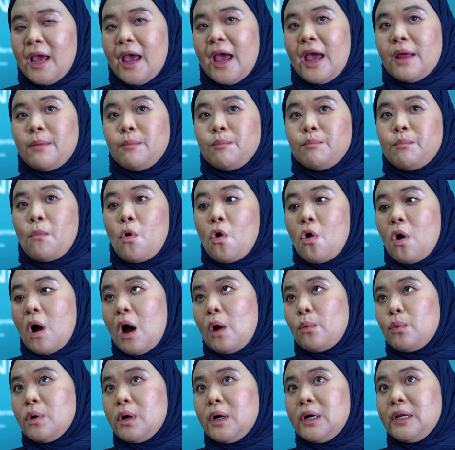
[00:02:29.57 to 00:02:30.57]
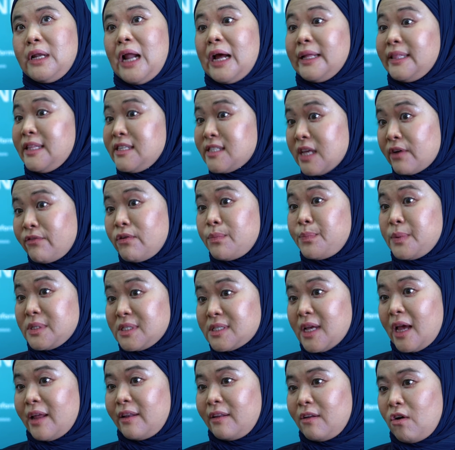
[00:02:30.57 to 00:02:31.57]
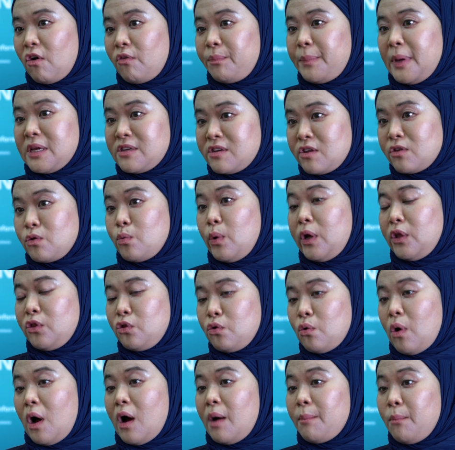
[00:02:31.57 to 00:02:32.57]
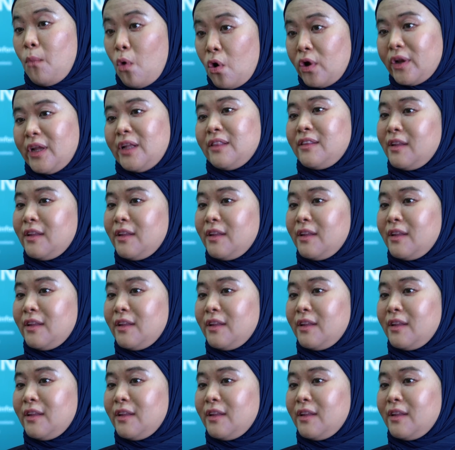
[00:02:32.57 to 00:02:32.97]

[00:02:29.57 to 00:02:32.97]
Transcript: and our 97% of patients going to more than